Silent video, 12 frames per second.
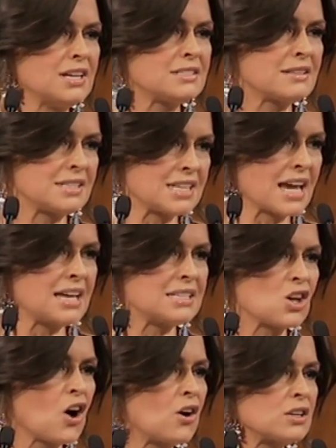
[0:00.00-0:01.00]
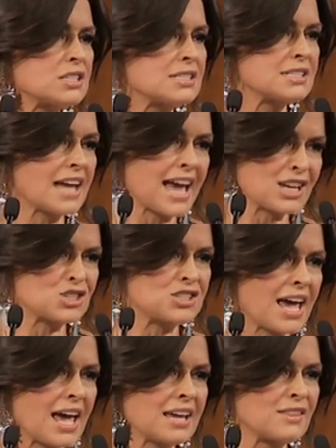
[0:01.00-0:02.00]
to the day's hottest
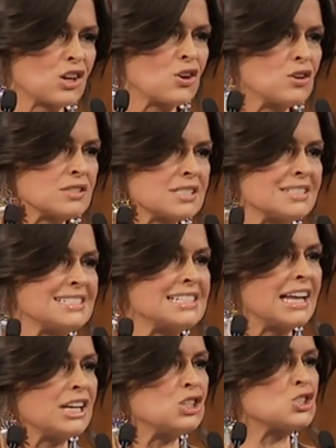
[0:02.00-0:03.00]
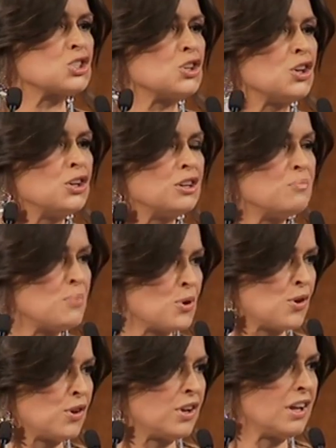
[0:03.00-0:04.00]
hashtag and the constant daily churn and
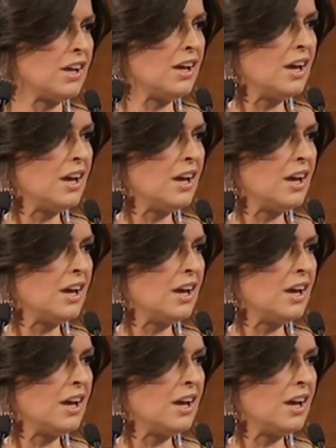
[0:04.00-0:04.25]
burn